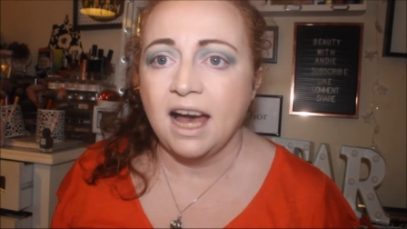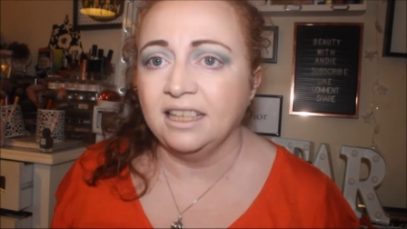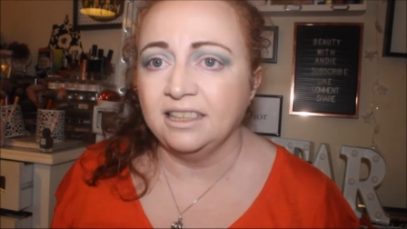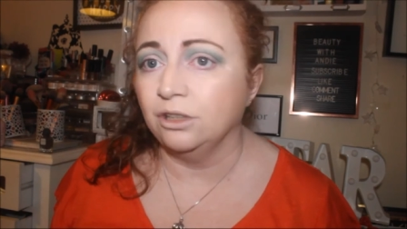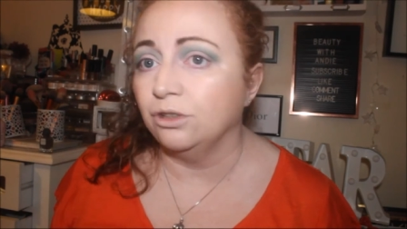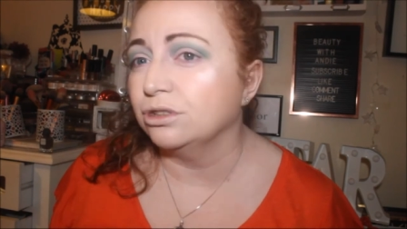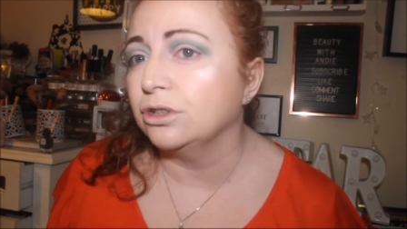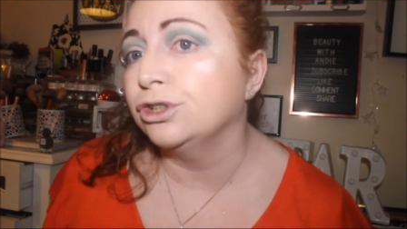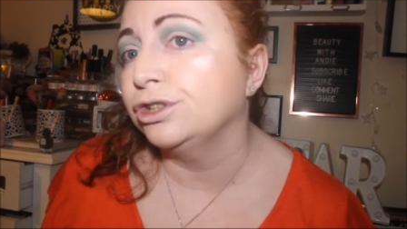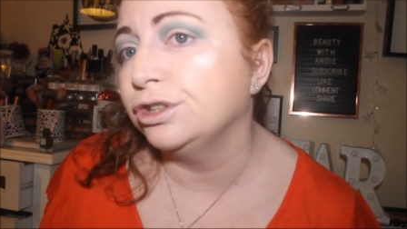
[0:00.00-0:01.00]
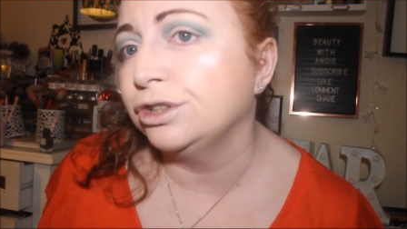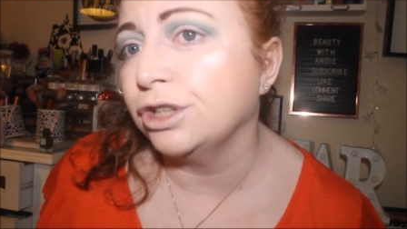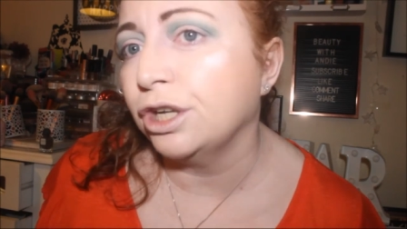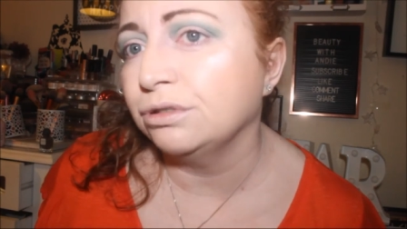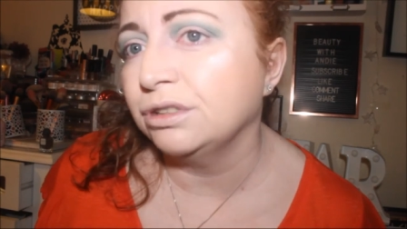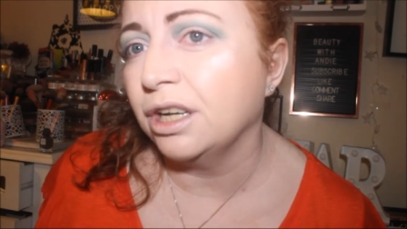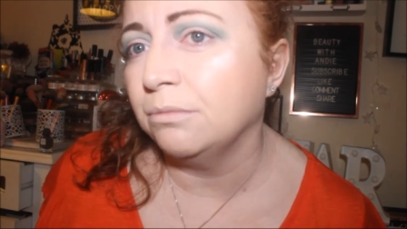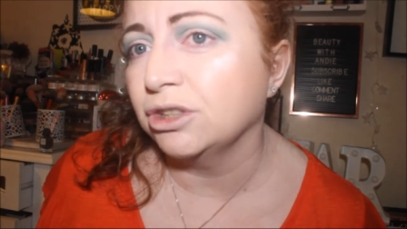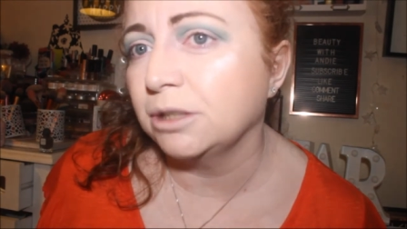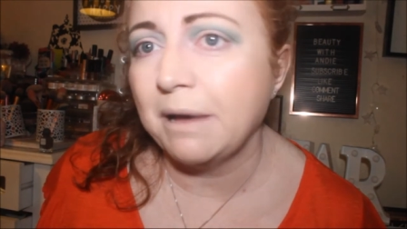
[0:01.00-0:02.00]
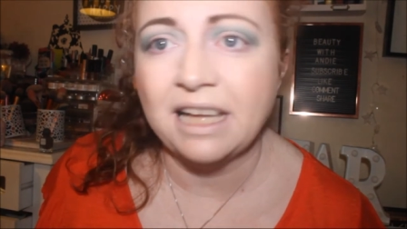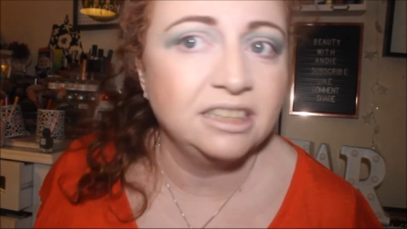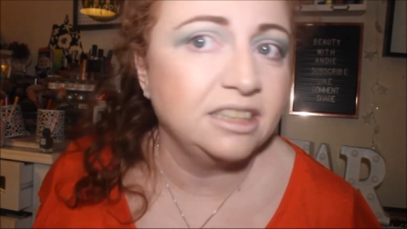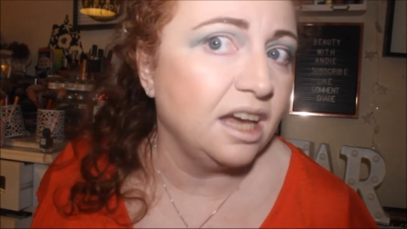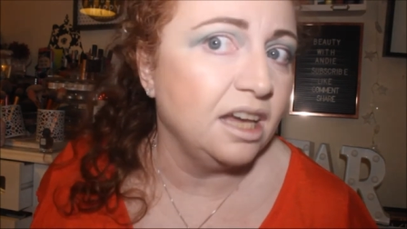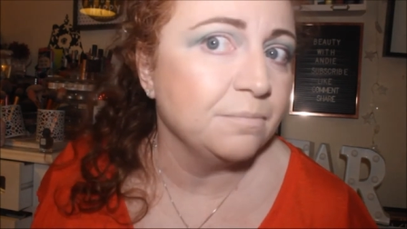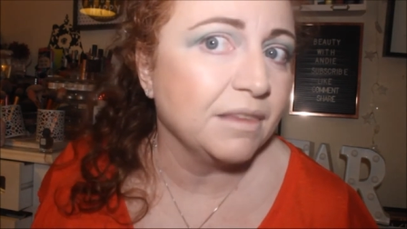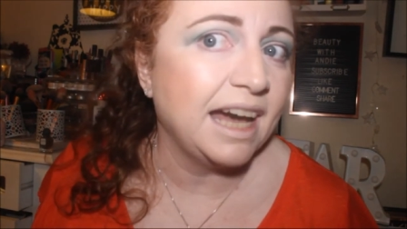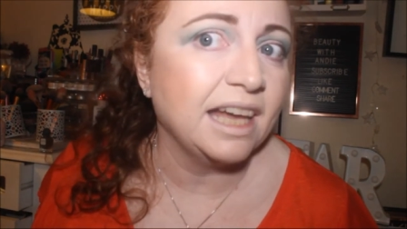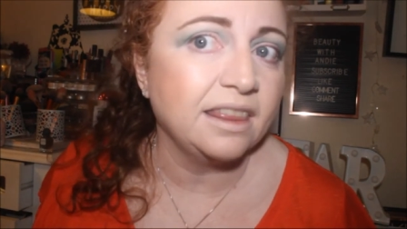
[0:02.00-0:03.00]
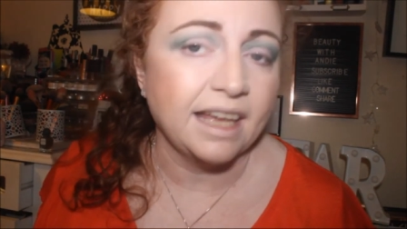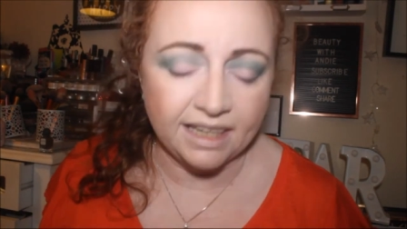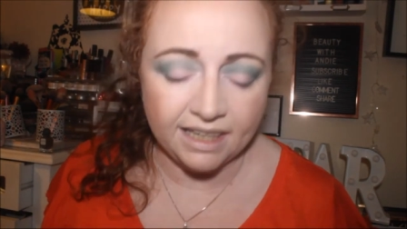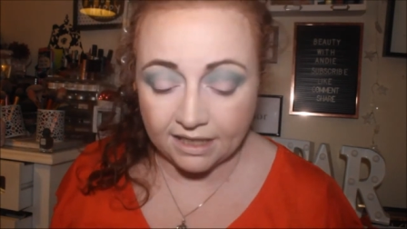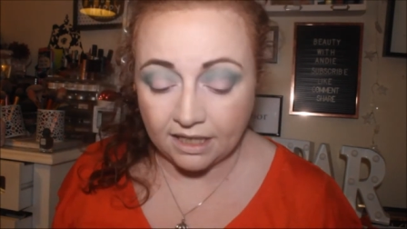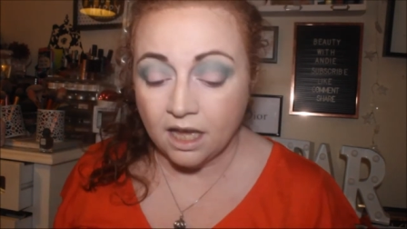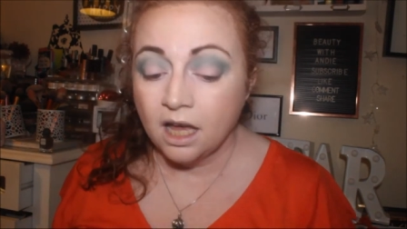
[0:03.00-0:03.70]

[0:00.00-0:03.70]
And it looks so, so much better, I think.